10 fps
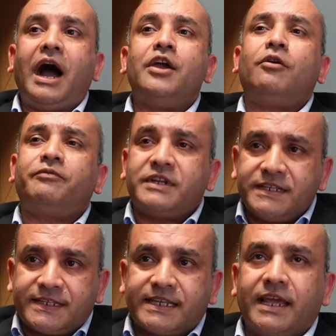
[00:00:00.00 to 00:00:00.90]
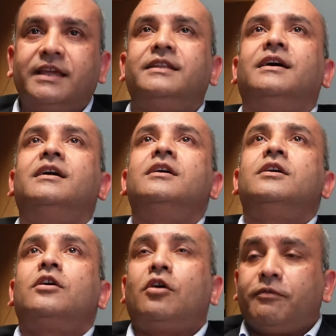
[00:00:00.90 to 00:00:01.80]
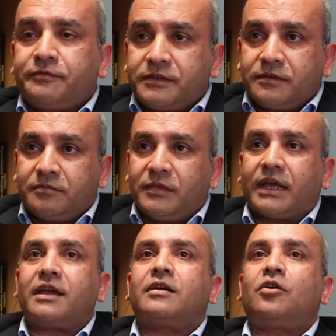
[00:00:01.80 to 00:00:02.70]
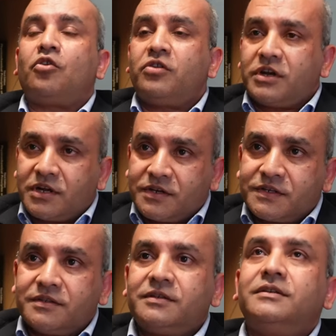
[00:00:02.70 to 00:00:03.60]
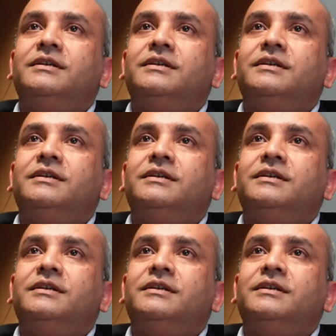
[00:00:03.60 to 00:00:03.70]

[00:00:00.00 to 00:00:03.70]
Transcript: I often say, the uh, of like a contacts